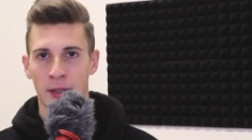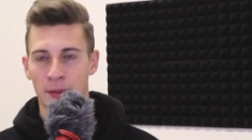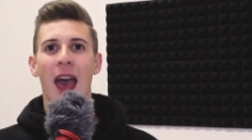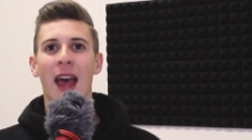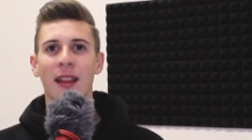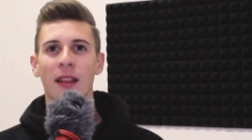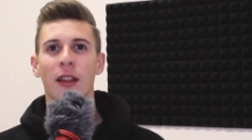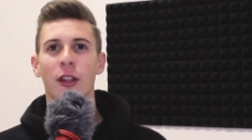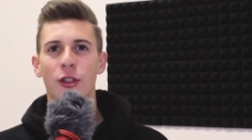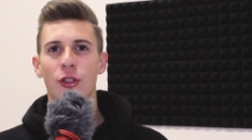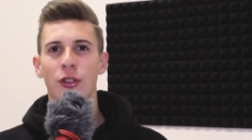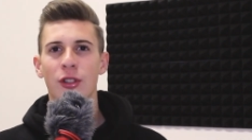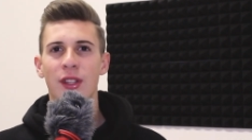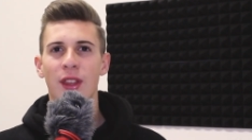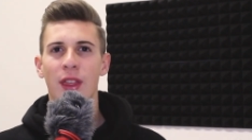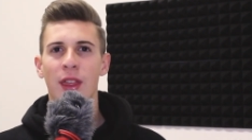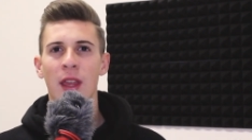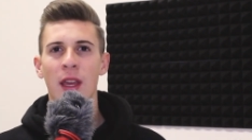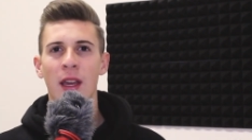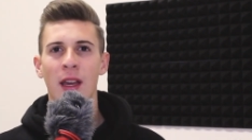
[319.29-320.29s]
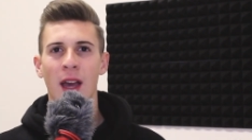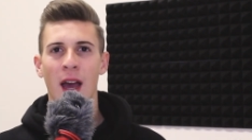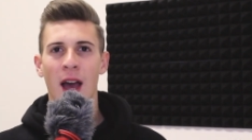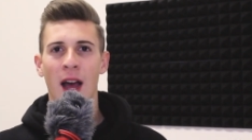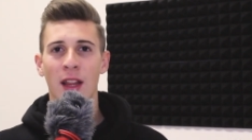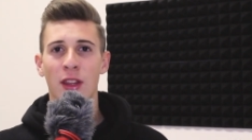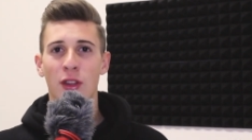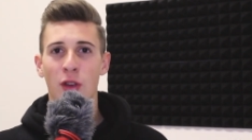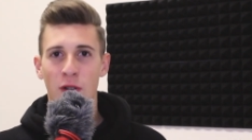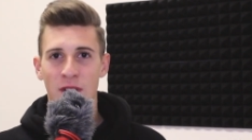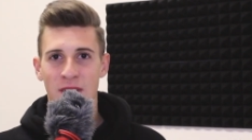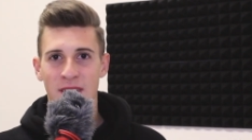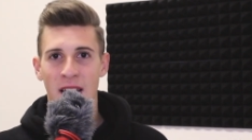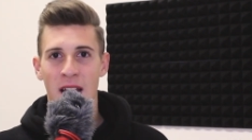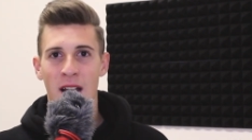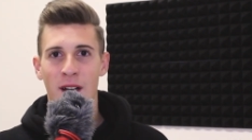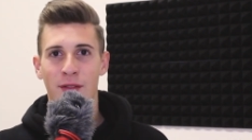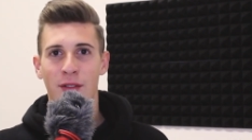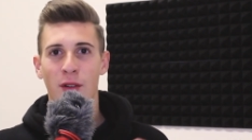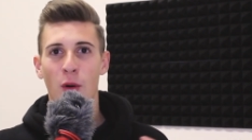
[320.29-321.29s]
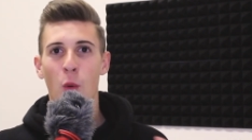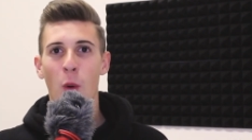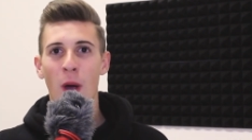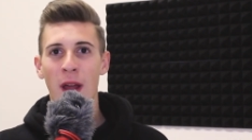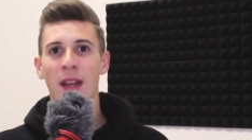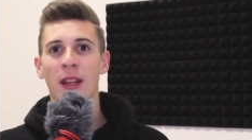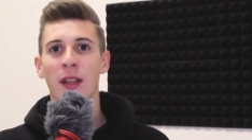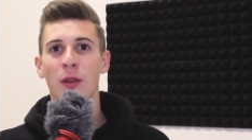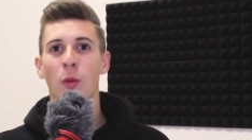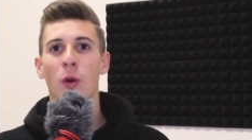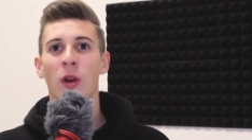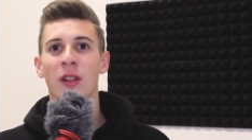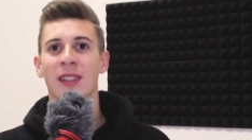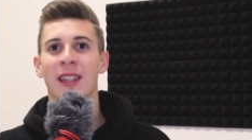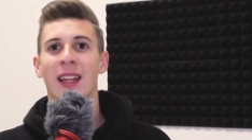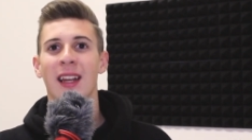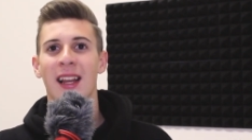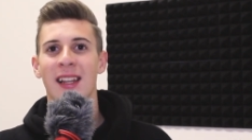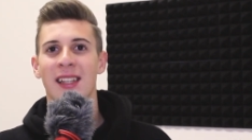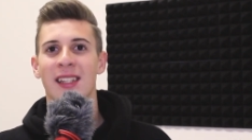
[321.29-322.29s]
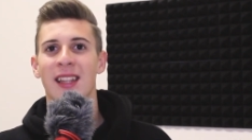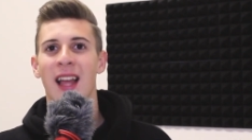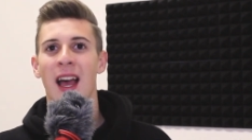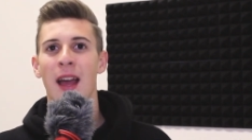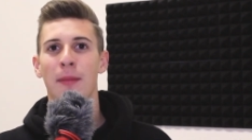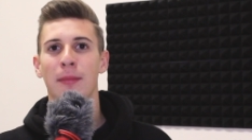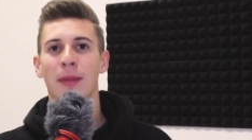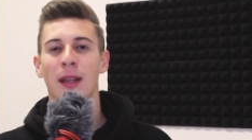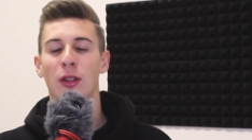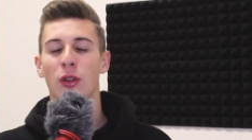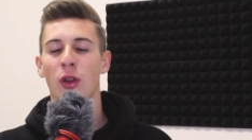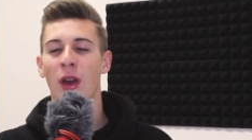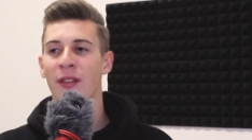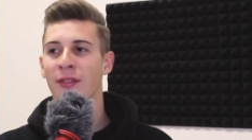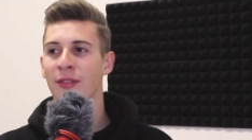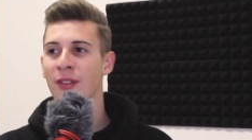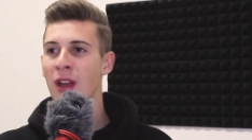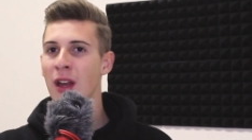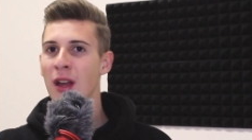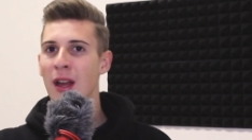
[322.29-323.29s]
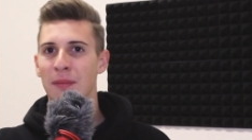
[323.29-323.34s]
And just think at yourself, when it was the last time that you have